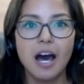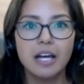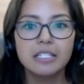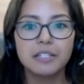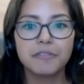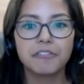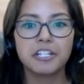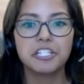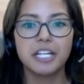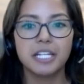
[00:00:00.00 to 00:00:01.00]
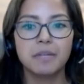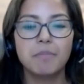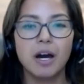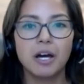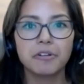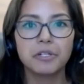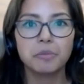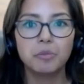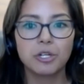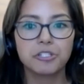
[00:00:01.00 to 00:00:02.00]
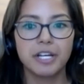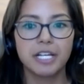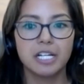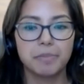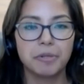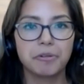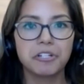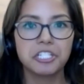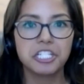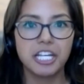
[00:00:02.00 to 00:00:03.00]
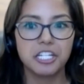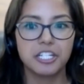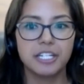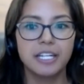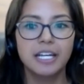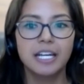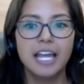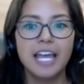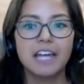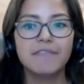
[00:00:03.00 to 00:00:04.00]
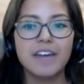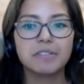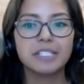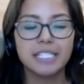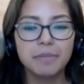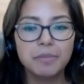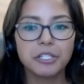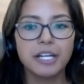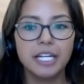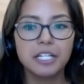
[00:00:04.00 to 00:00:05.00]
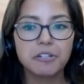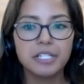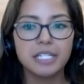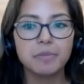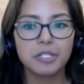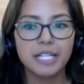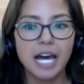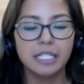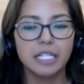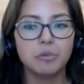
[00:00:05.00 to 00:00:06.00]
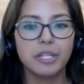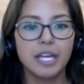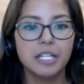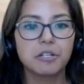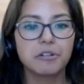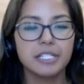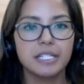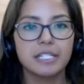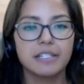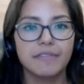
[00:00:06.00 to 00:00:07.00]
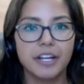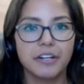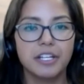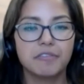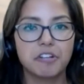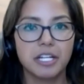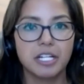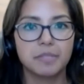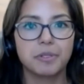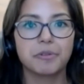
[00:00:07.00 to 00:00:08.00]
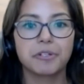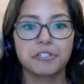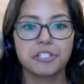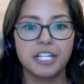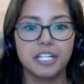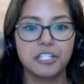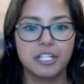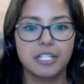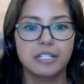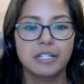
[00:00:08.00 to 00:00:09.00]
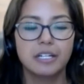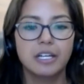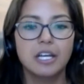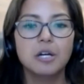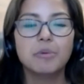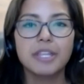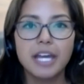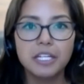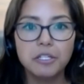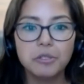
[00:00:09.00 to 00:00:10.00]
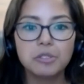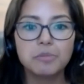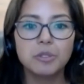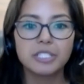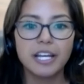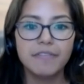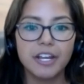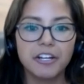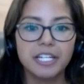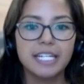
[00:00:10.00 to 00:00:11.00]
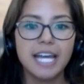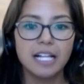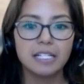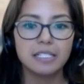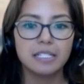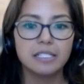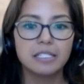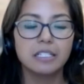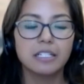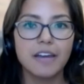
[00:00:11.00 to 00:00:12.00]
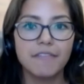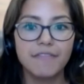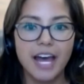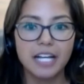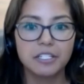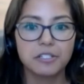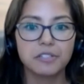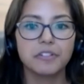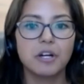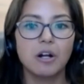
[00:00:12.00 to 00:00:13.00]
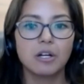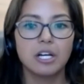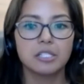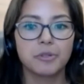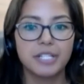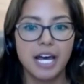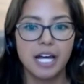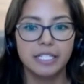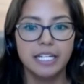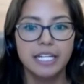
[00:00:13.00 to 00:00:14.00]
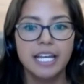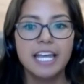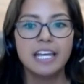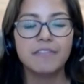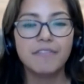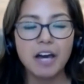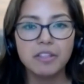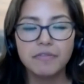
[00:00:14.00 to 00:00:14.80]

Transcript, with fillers: undifferentiated moderate or more tricuspid regurgitation, and found similar increasing mortality with increasing severity of tricuspid regurgitation. We then used multivariate analysis to look at factors for all cause mortality and found the